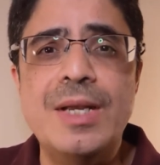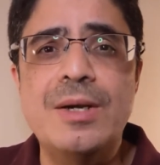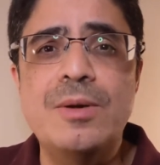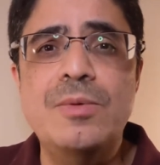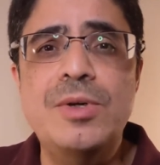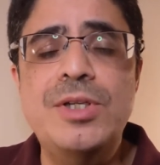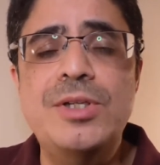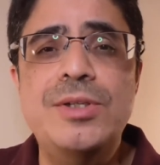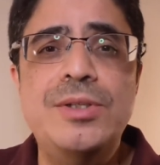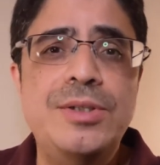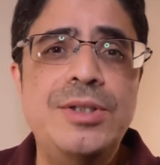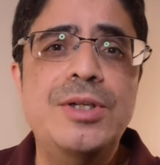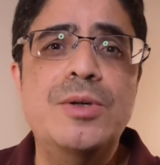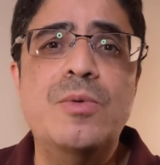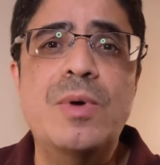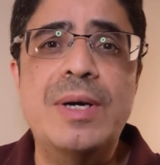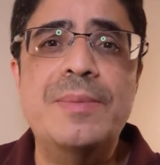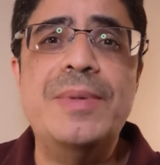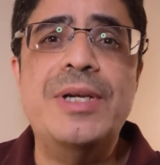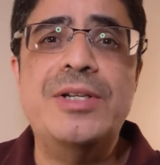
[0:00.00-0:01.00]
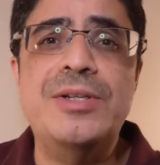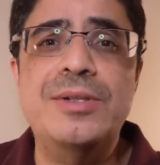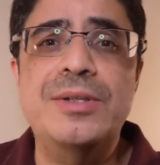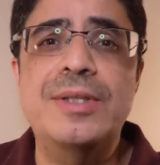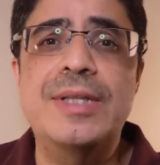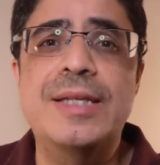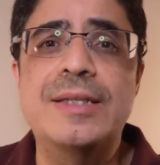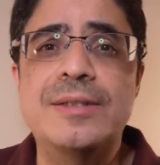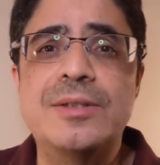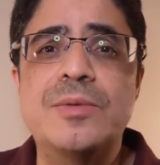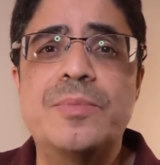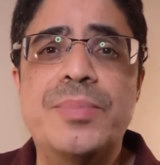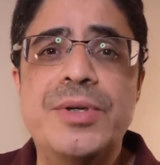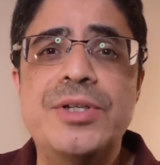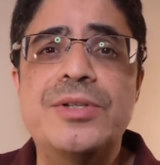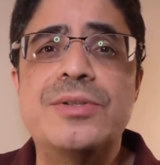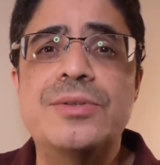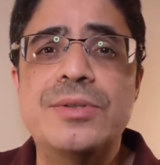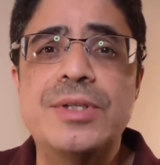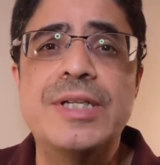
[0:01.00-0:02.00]
when you you know want to make sure that little
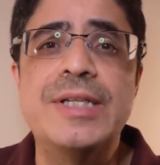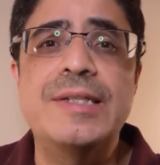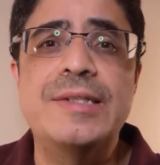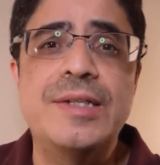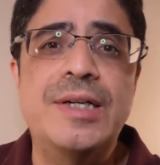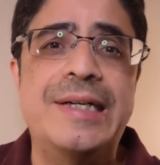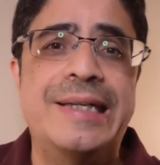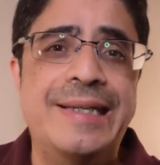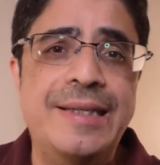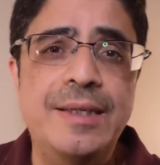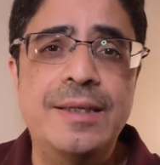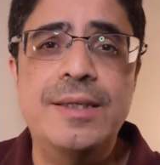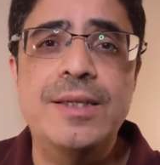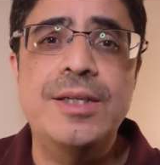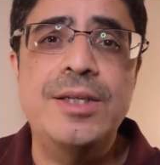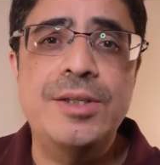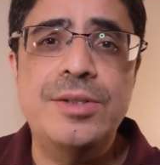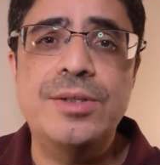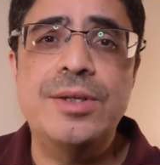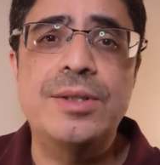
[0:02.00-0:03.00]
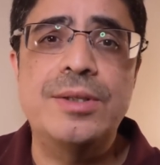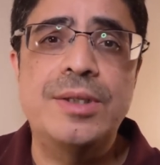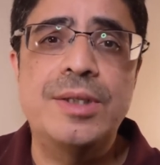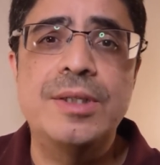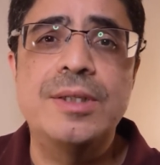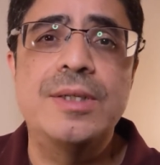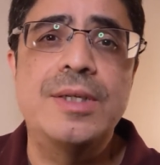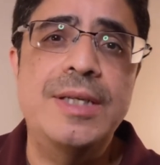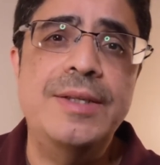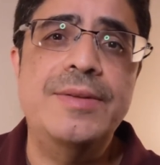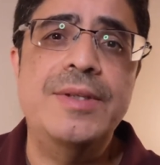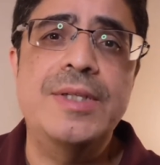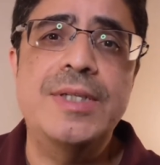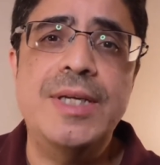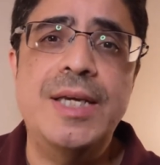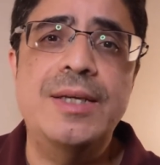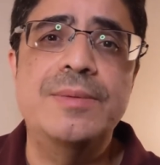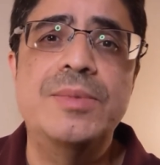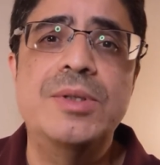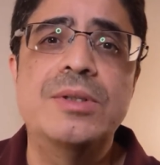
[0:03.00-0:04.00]
preschool kids aren't kicking each other underneath the
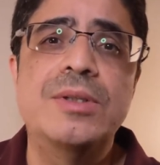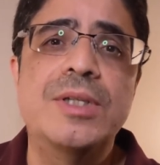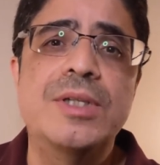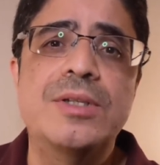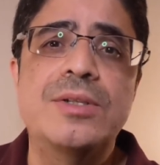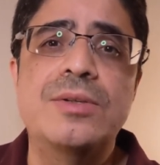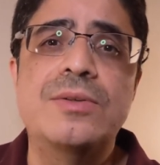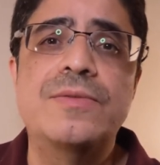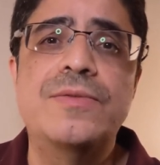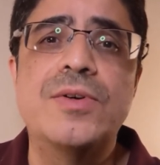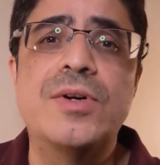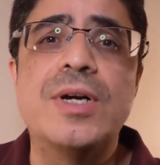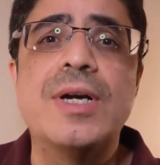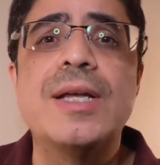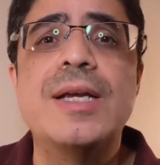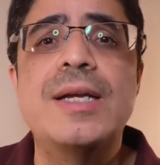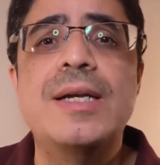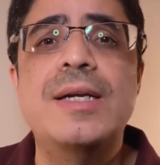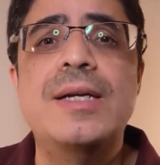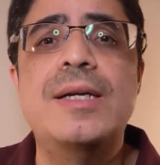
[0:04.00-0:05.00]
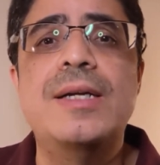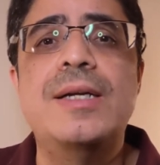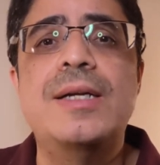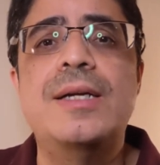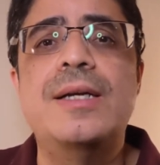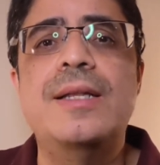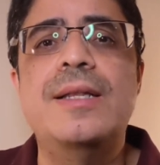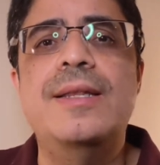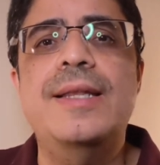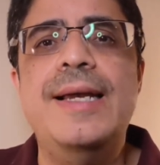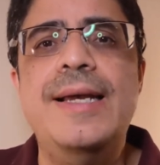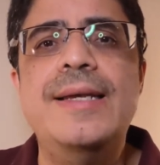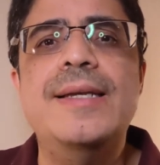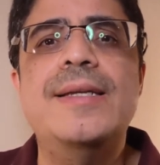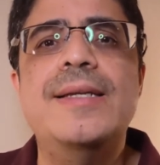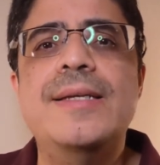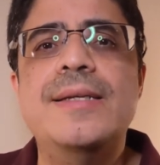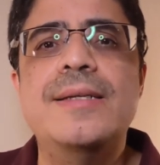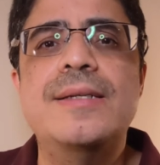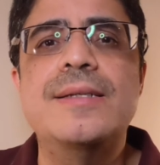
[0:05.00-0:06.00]
table and so forth. That
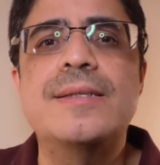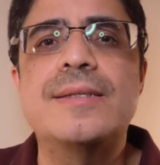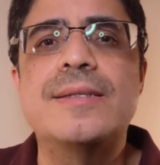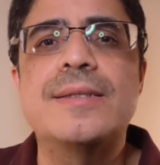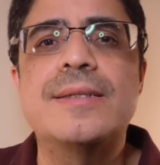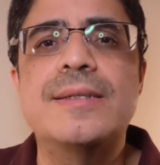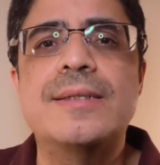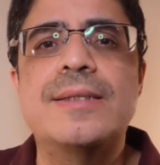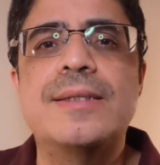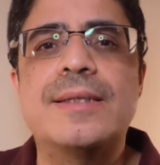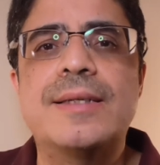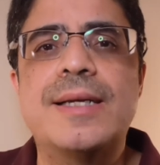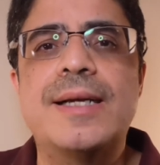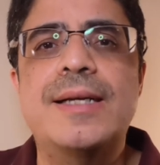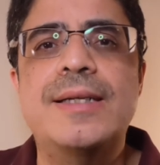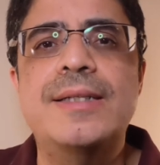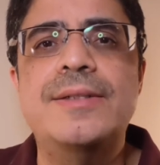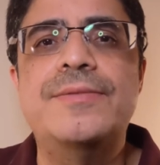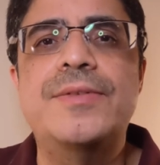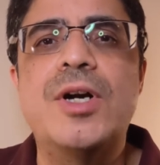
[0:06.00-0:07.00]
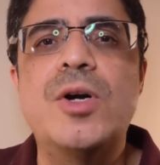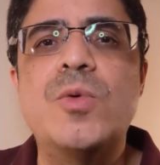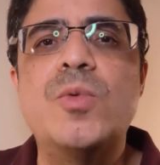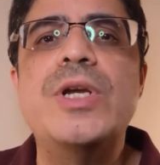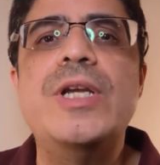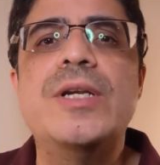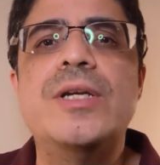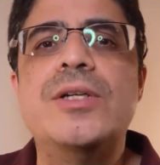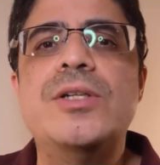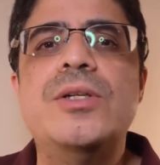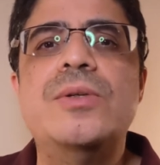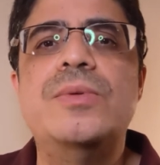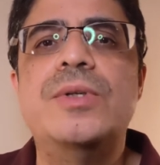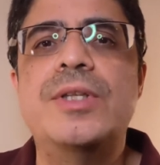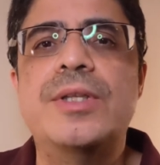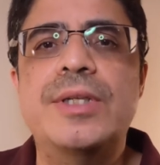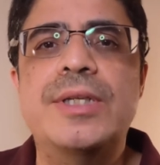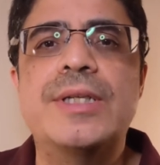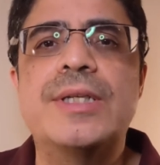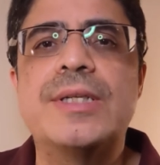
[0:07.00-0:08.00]
is the kind of arena you
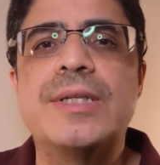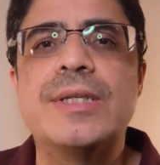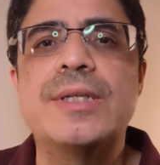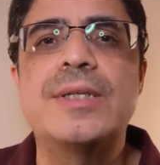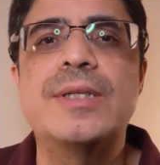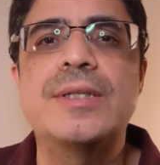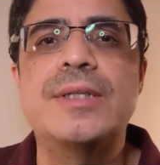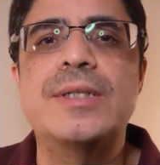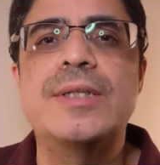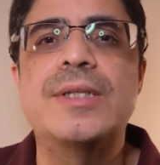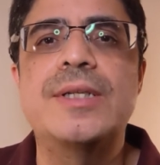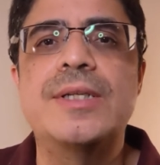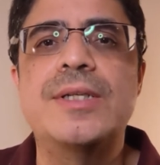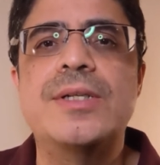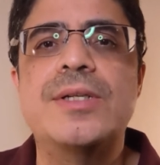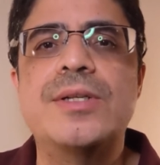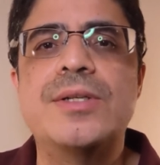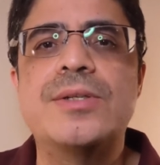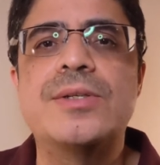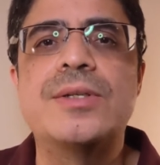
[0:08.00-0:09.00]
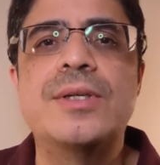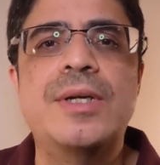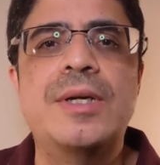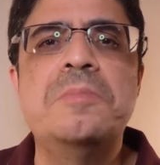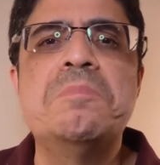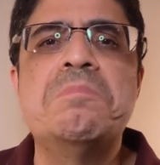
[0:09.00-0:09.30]
would think is